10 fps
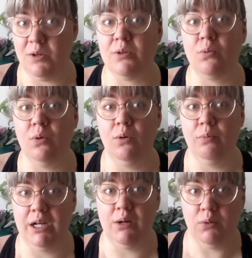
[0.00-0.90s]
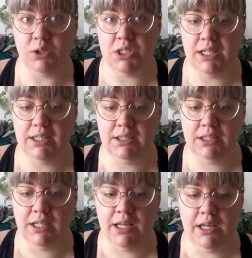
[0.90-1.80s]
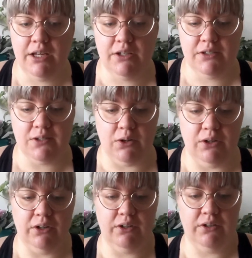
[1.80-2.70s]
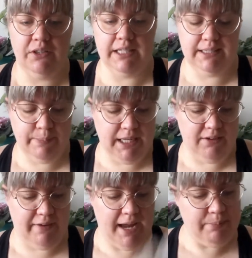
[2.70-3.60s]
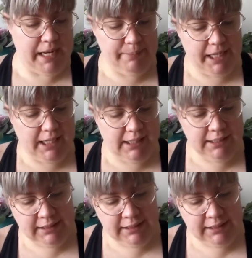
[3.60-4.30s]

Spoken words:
on when I washed it. So this big fat baby